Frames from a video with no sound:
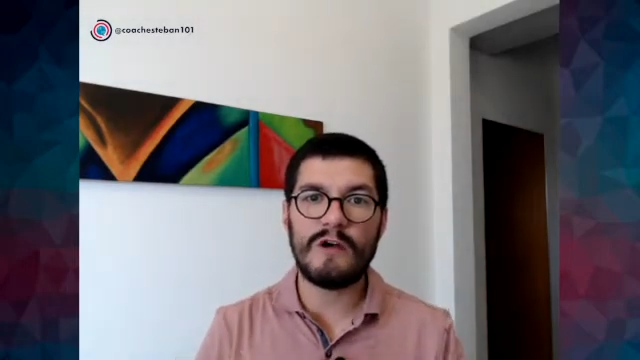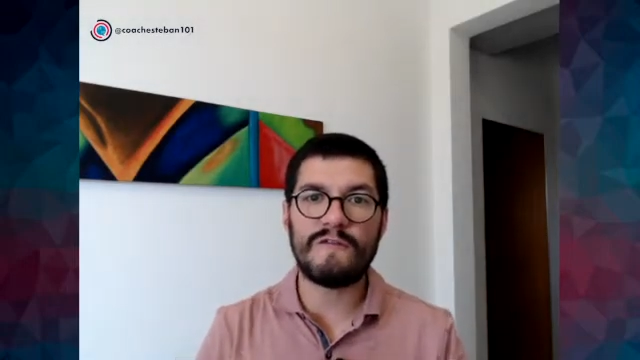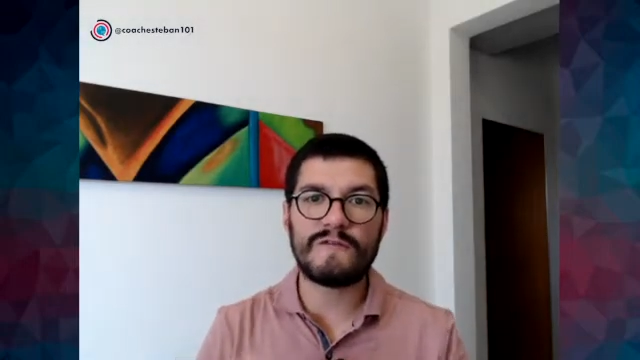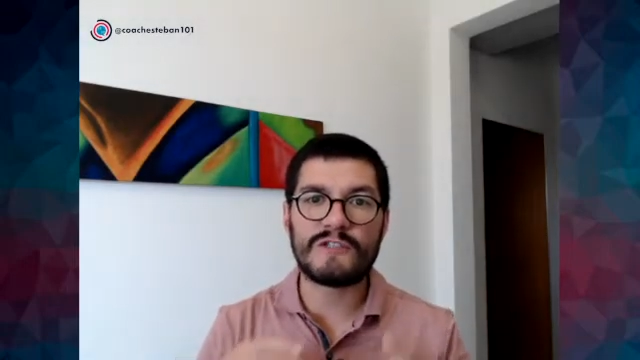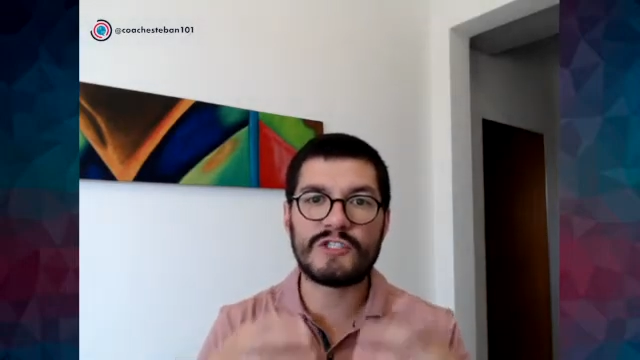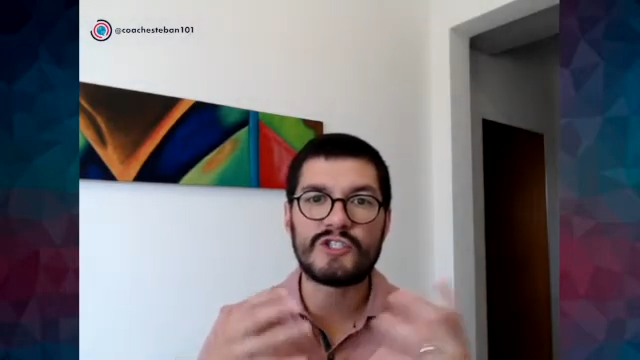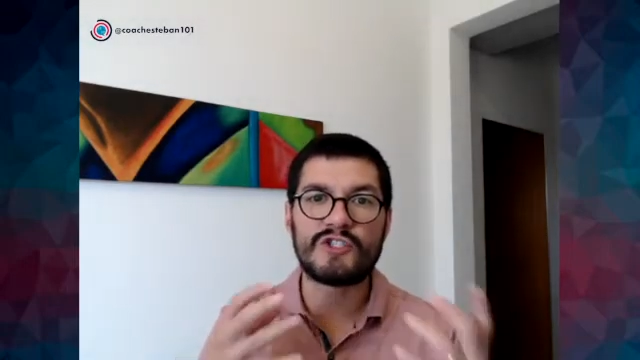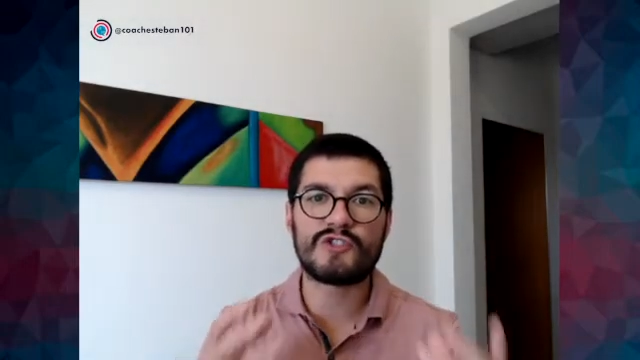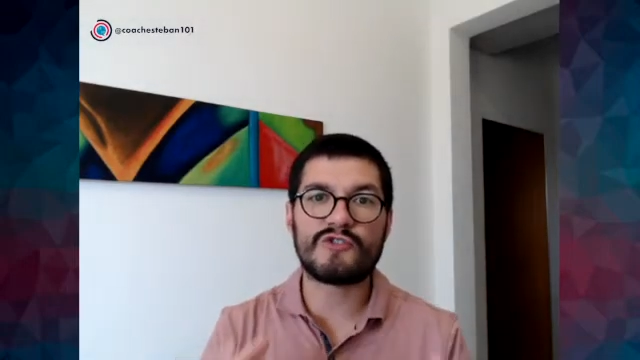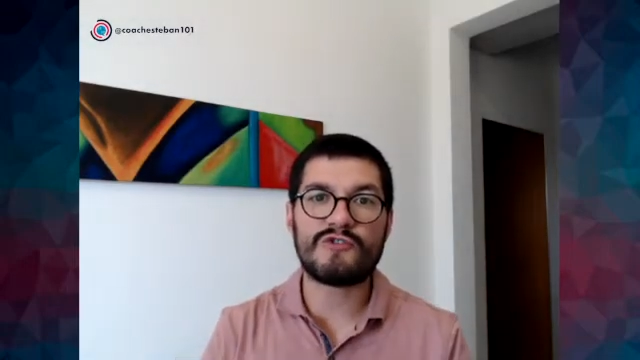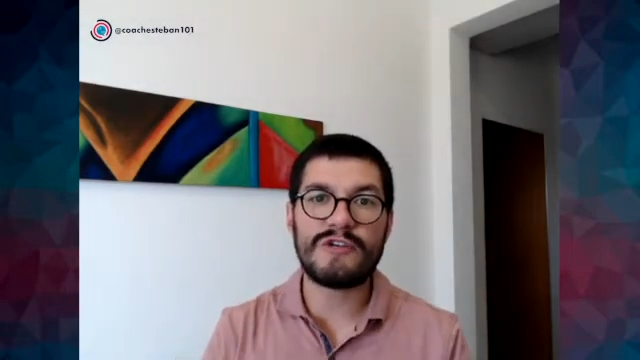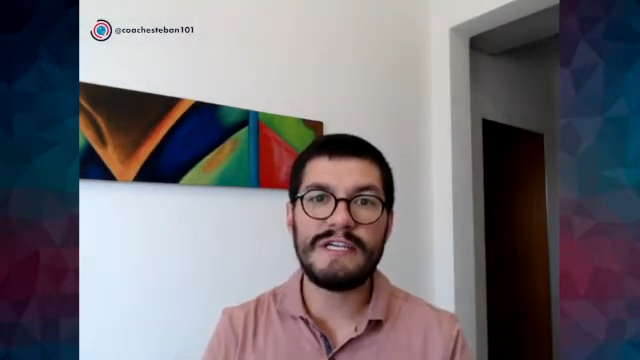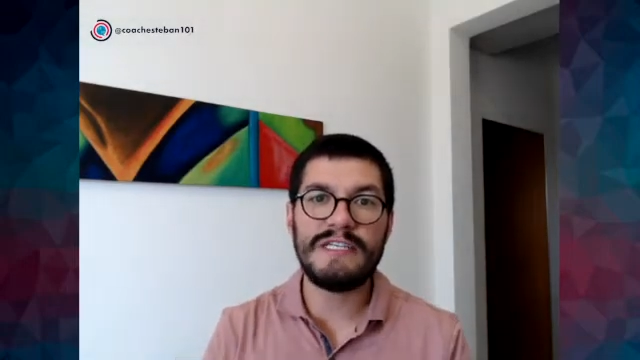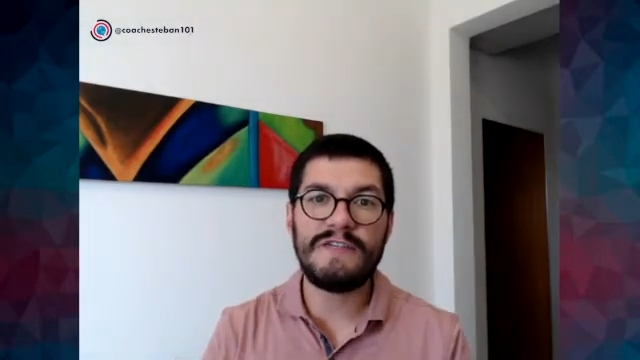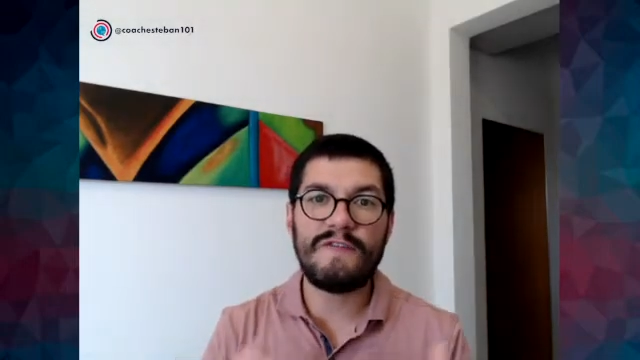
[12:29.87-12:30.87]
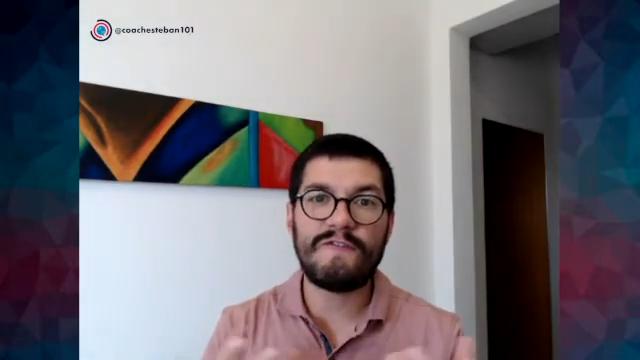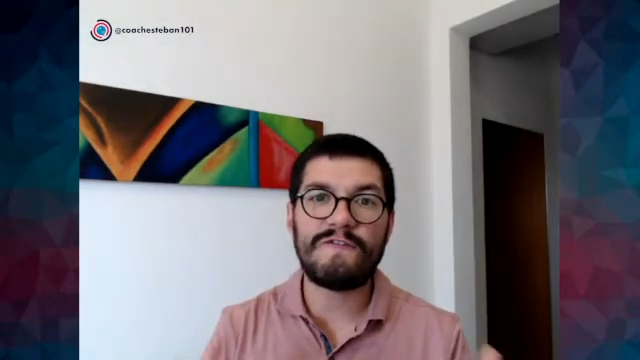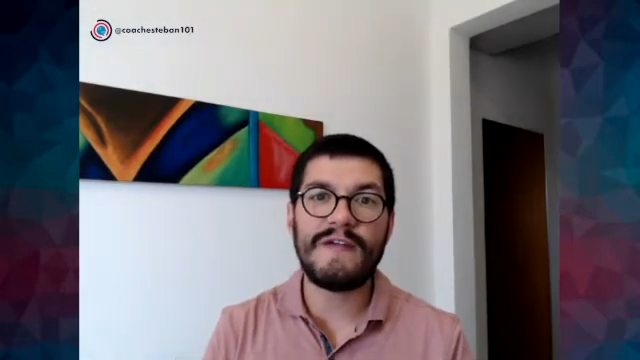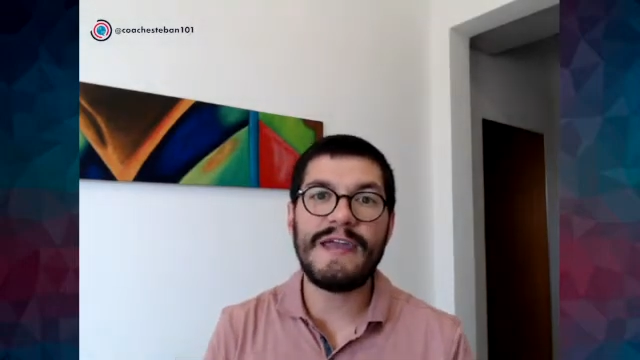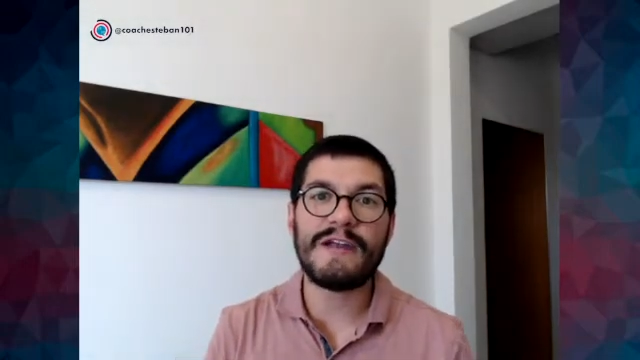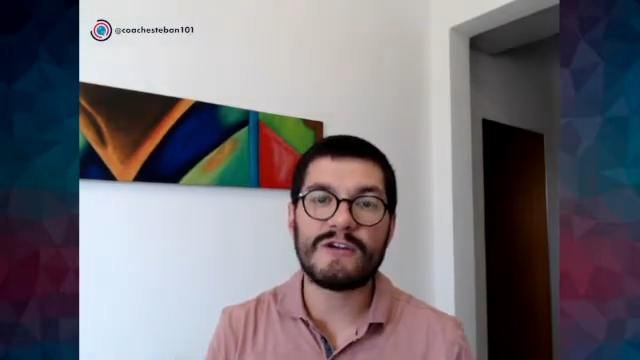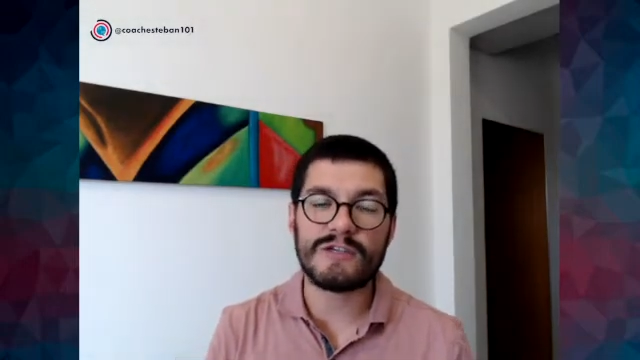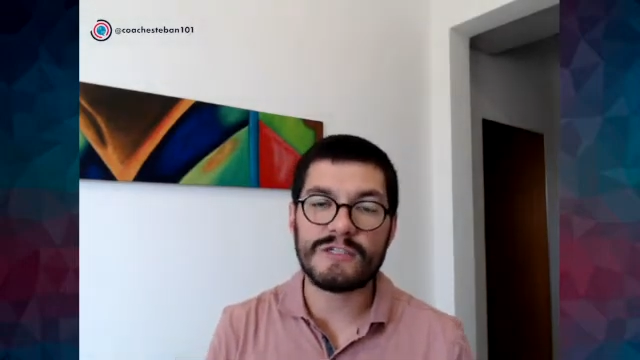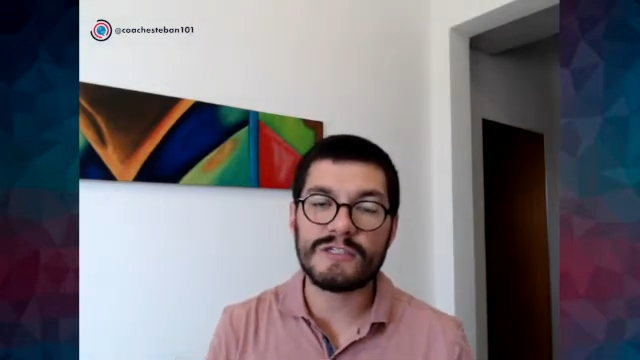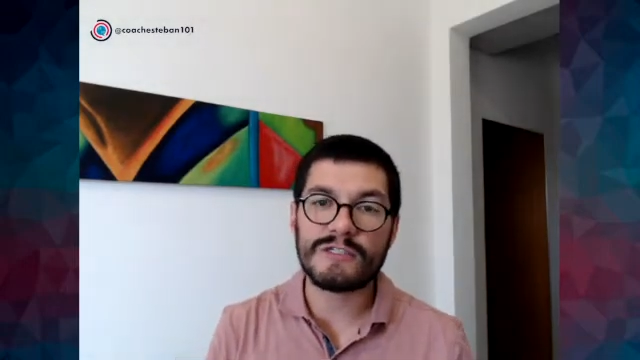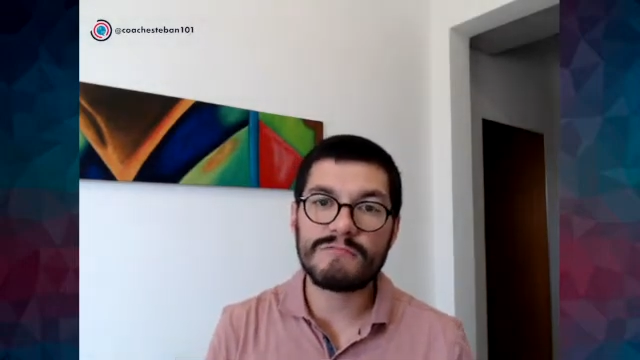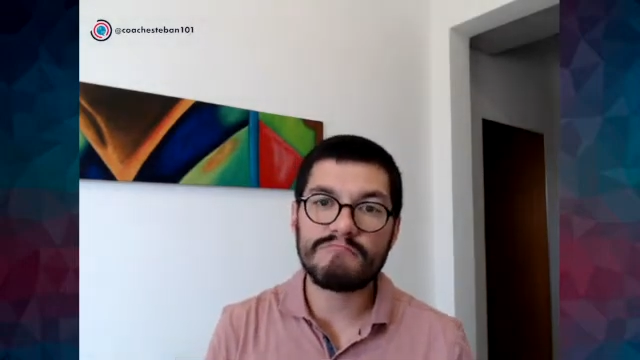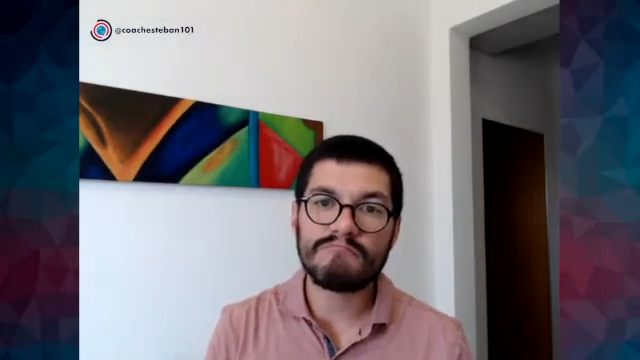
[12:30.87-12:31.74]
of street fairs.